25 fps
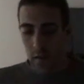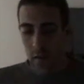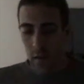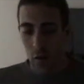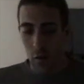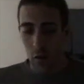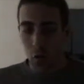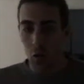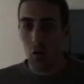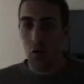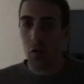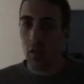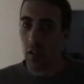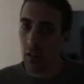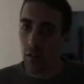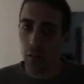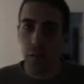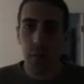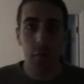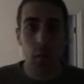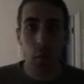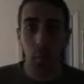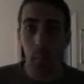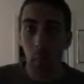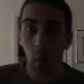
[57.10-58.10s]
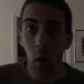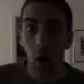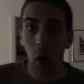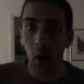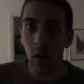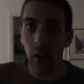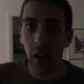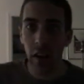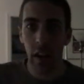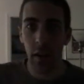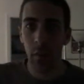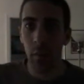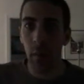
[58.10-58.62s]
Usually it's
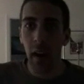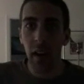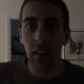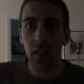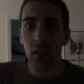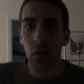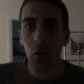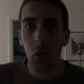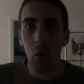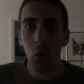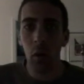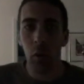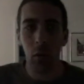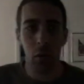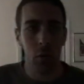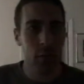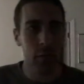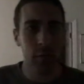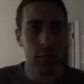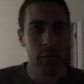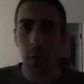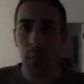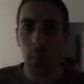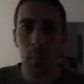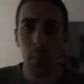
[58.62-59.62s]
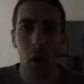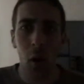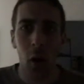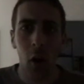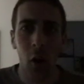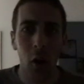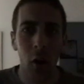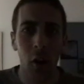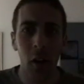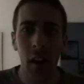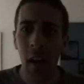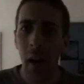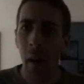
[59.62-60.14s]
football. Like at my school, it was
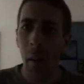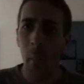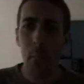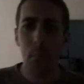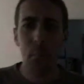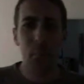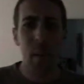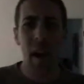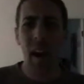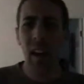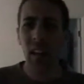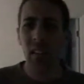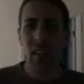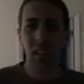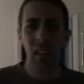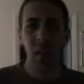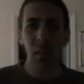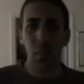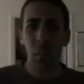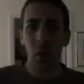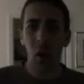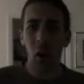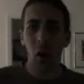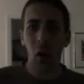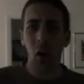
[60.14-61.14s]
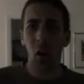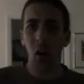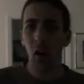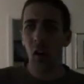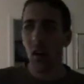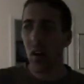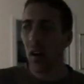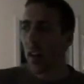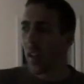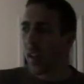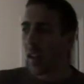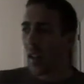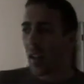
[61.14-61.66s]
football,
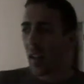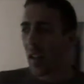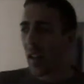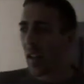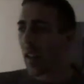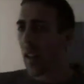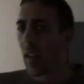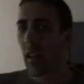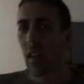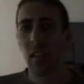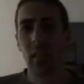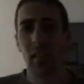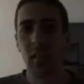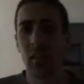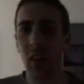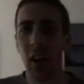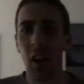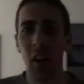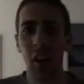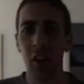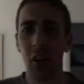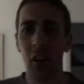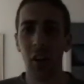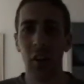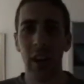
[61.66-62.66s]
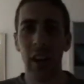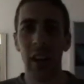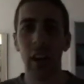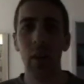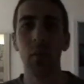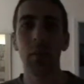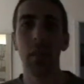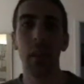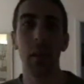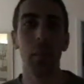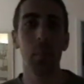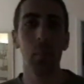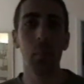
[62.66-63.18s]
basketball, soccer. Like
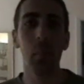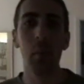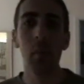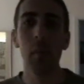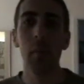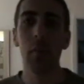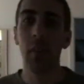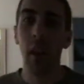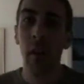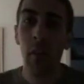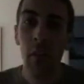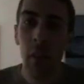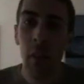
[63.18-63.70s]
it was pretty much